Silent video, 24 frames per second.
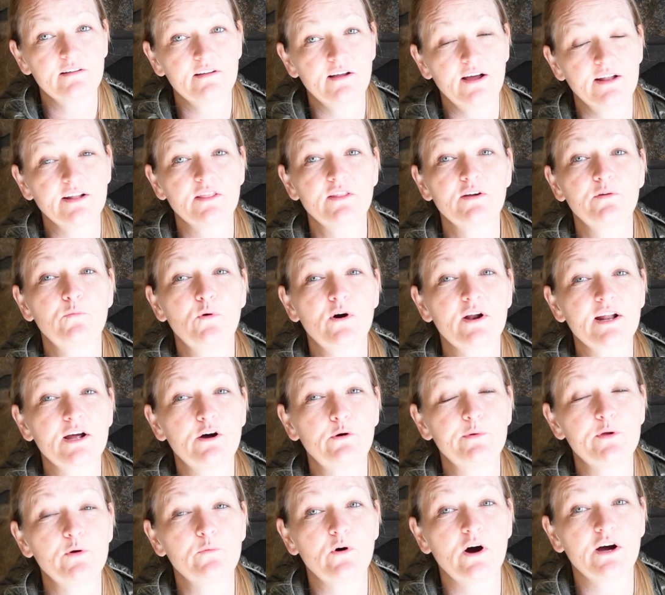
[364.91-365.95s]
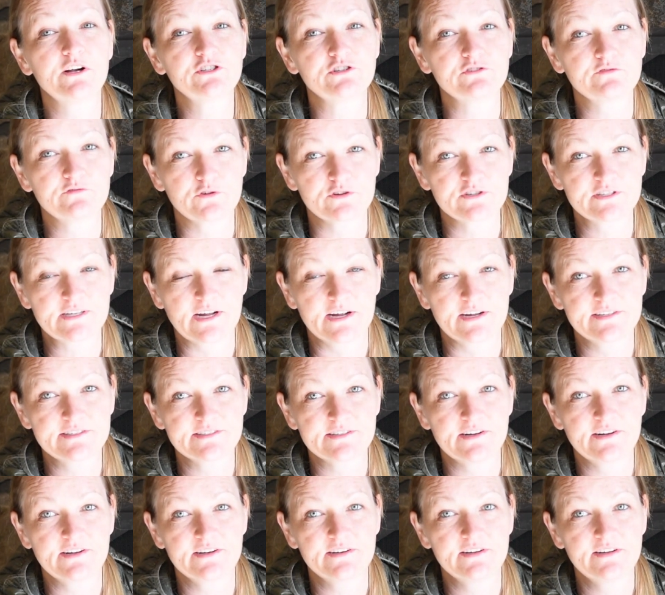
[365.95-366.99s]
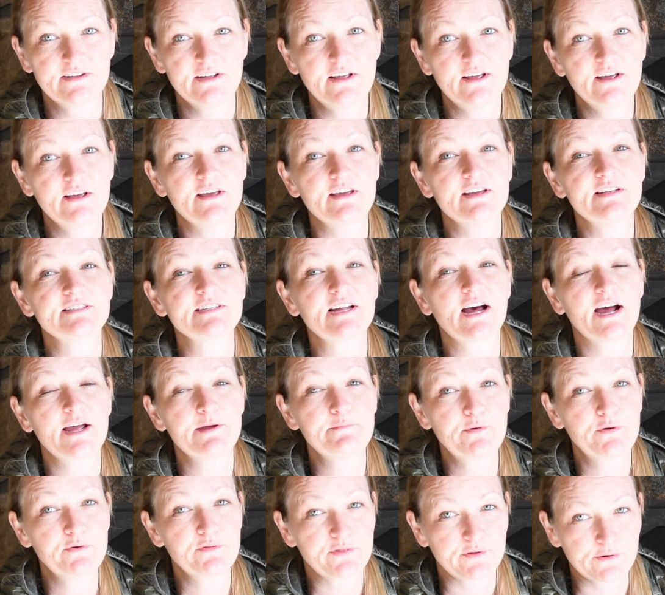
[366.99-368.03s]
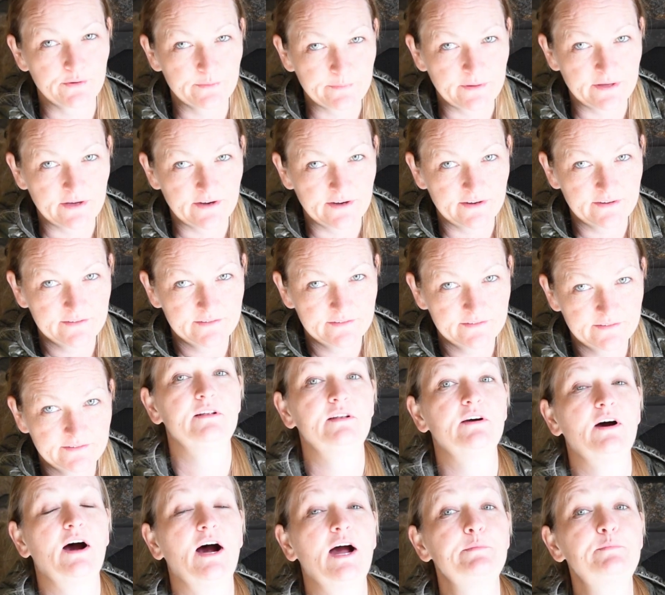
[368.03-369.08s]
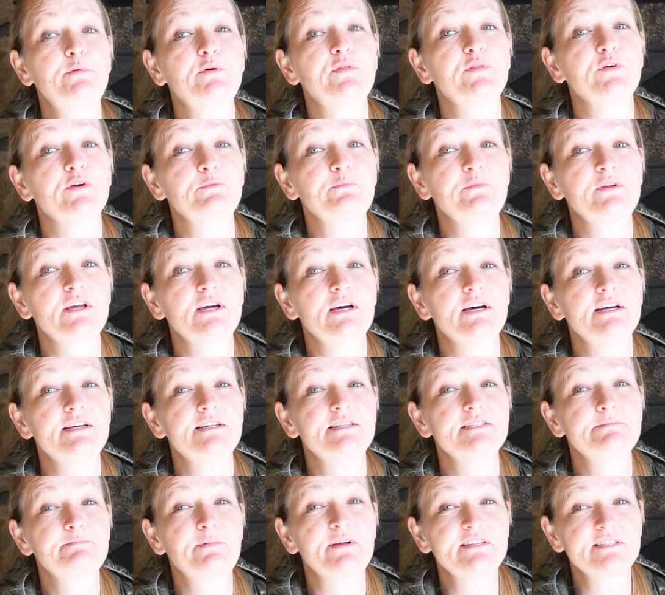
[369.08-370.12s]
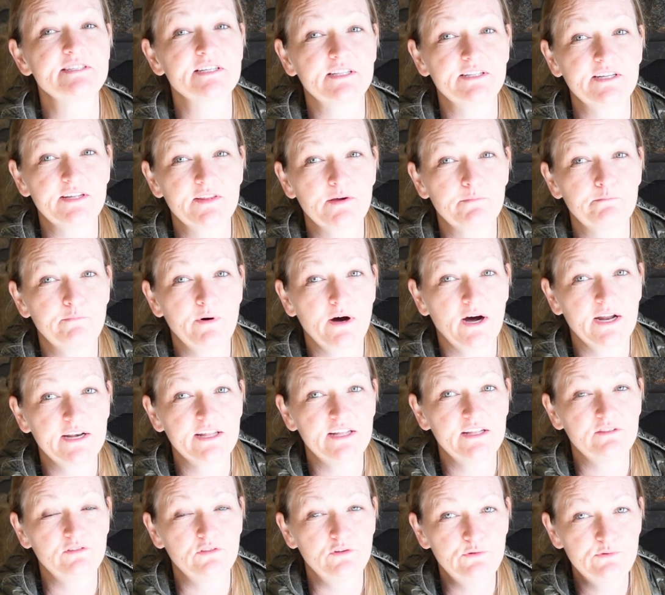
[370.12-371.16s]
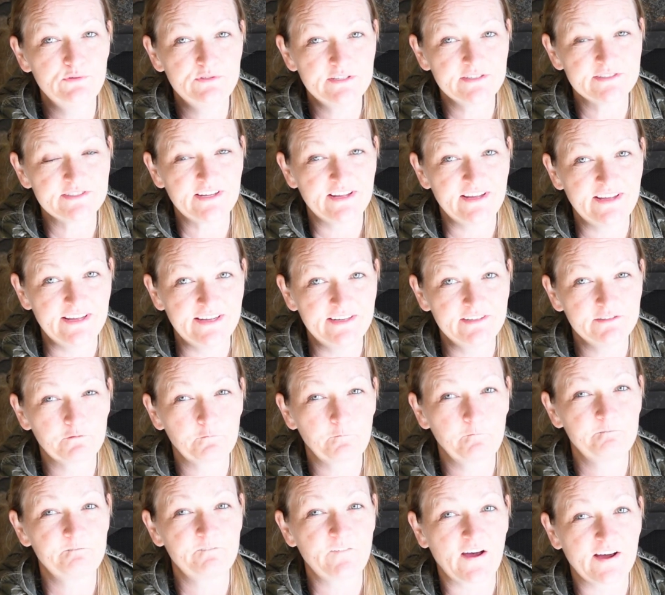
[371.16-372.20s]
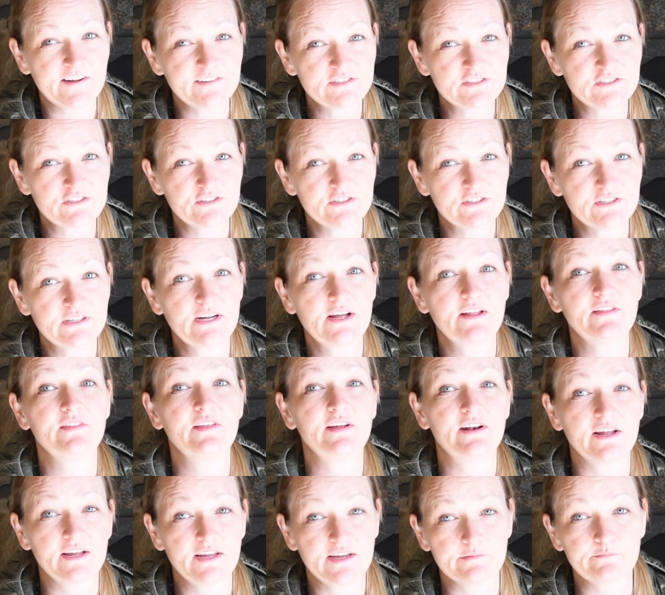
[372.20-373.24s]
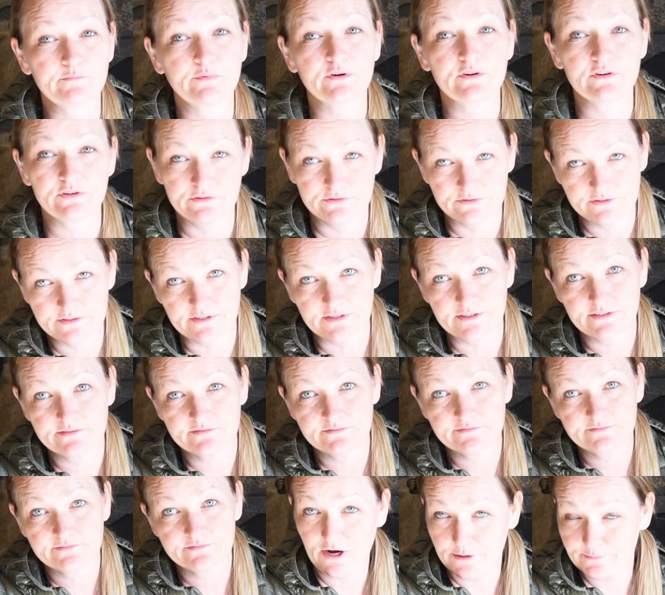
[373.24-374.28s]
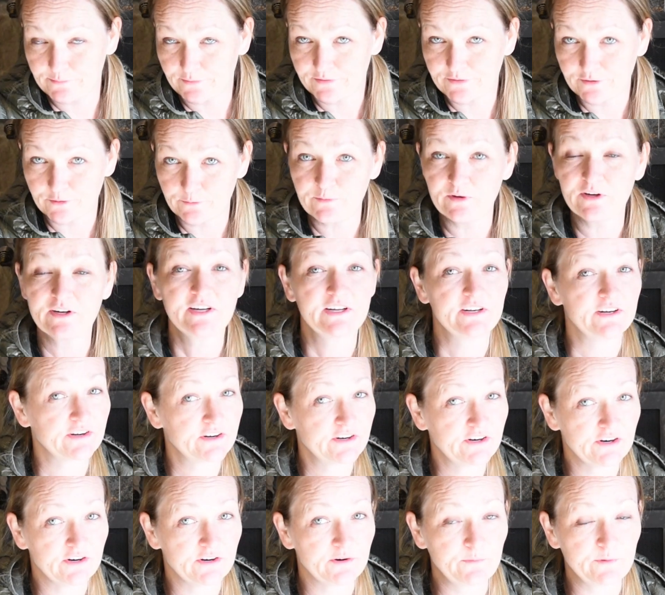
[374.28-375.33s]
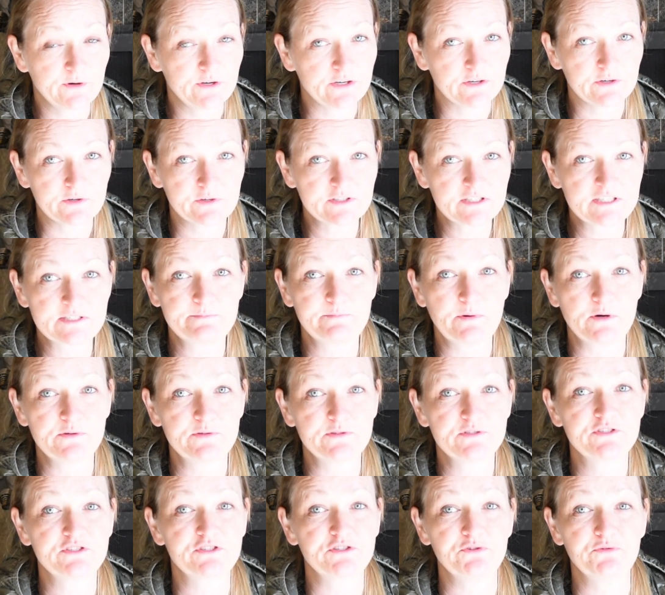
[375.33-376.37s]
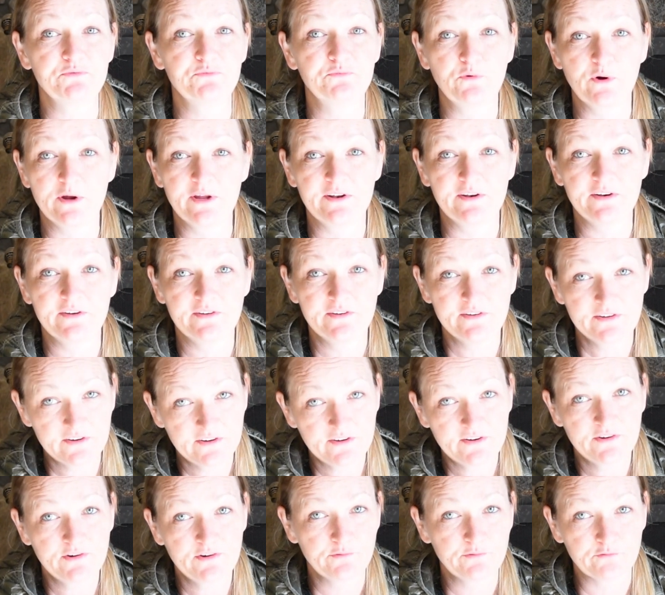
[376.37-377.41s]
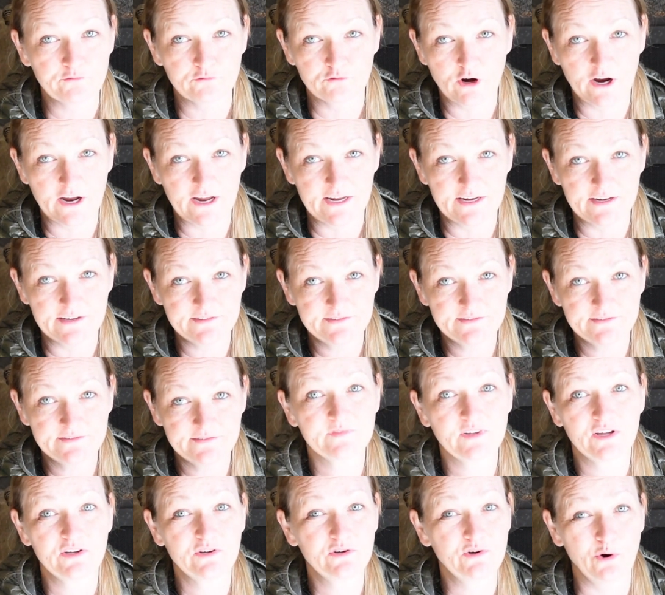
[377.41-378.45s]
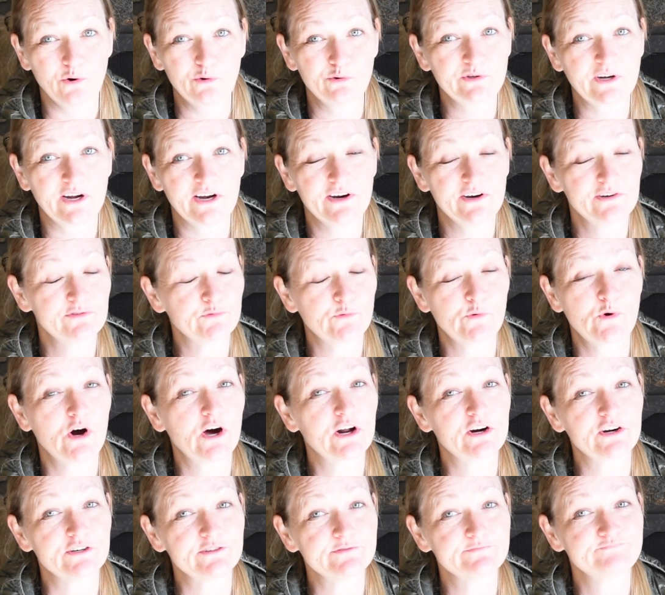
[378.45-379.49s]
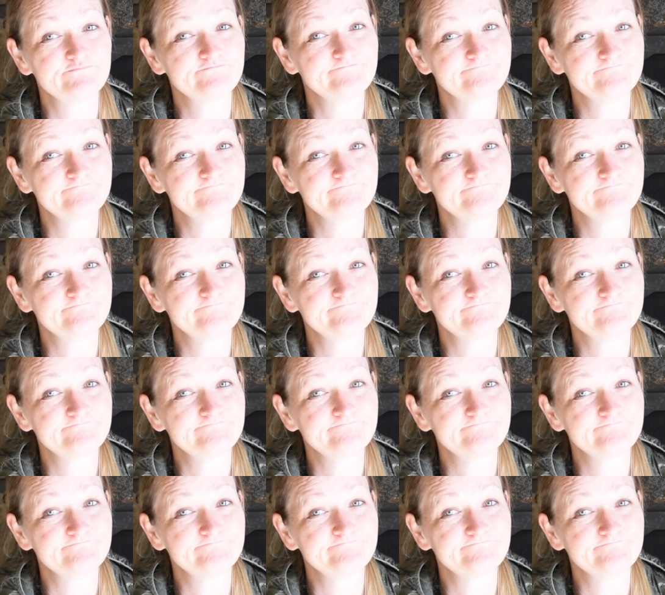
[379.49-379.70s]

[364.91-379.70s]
Another one I'll be watching for signs on is hypothermia. Now, hypothermia is basically the body loses heat faster than it can produce it. Hypothermia can occur when you're exposed to wind, rain, cold air, and water.